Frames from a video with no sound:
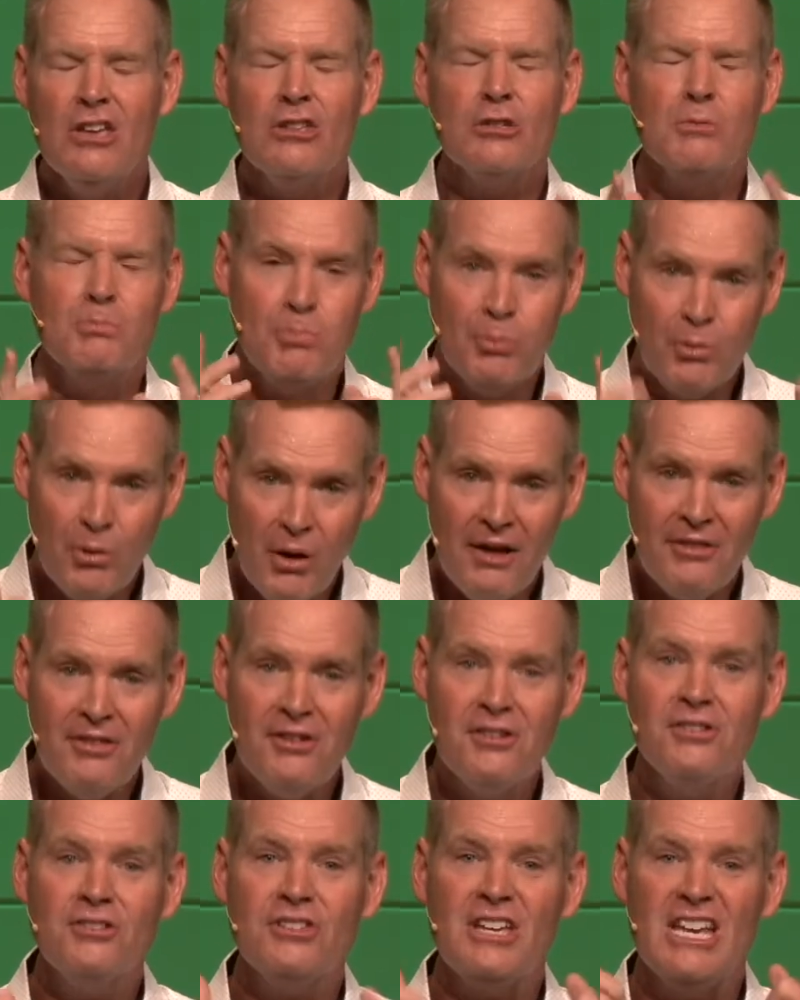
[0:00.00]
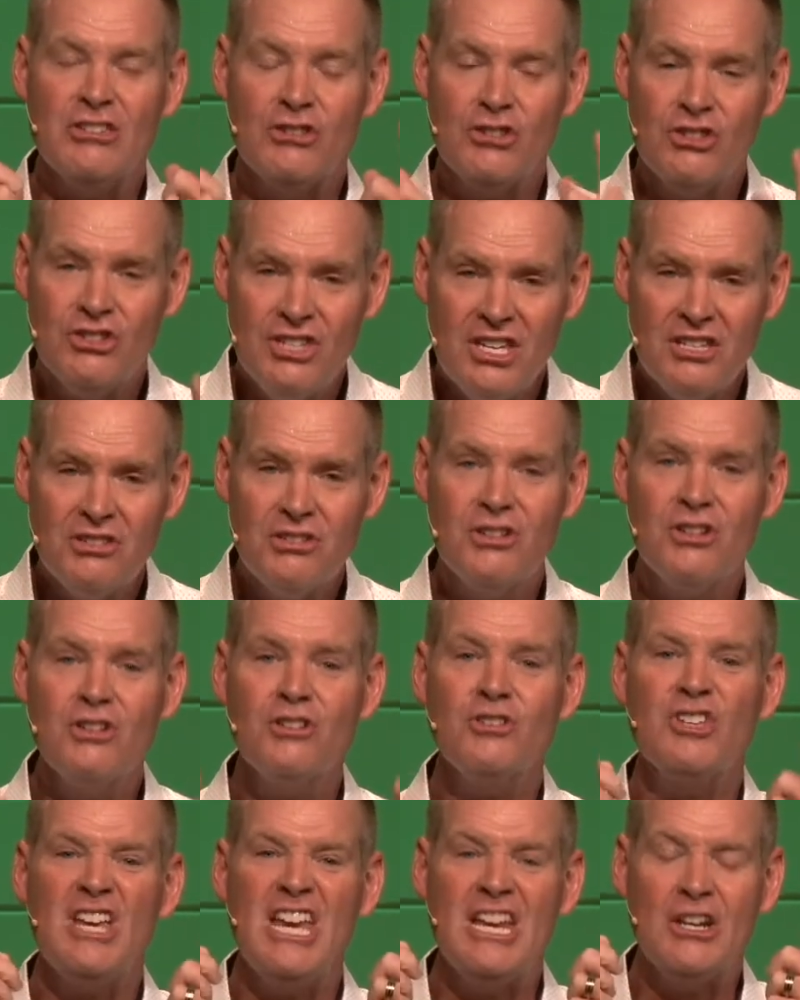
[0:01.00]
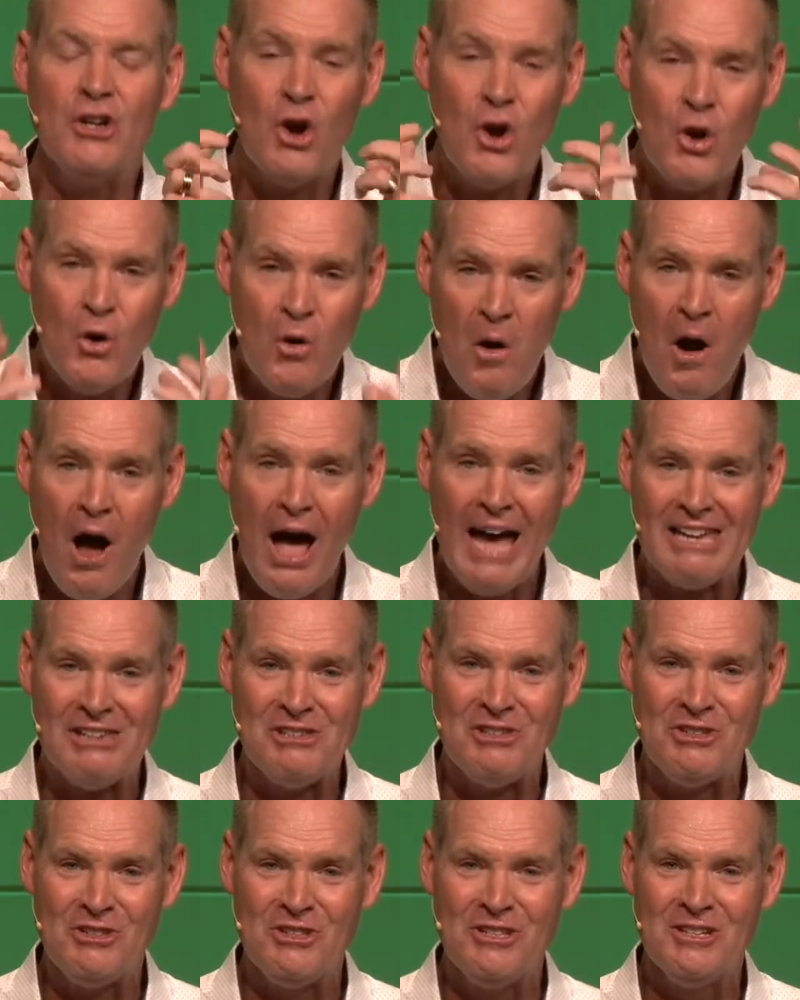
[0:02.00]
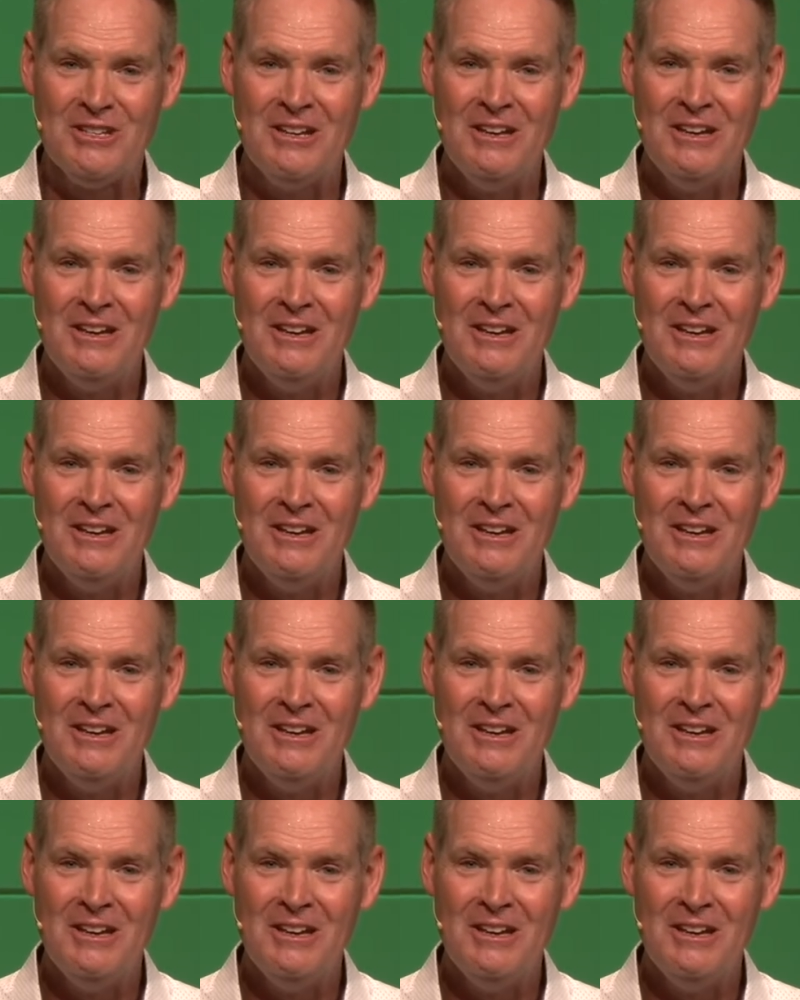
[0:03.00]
as brothers and sisters in Christ.